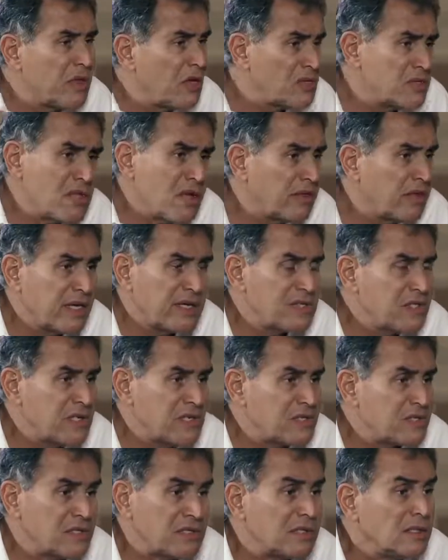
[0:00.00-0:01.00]
does not
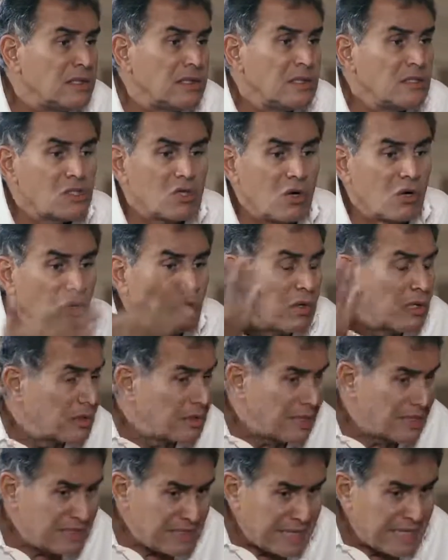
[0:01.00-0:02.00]
exist. So
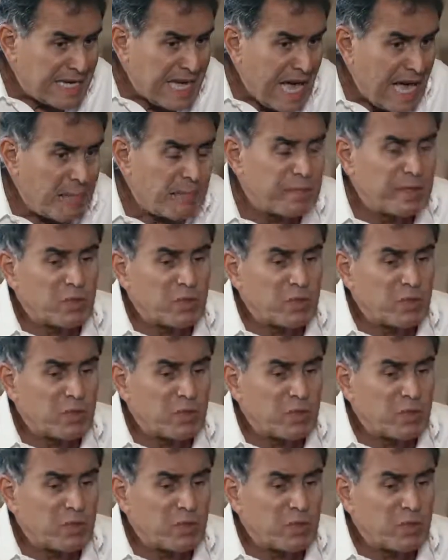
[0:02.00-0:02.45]
there is a gap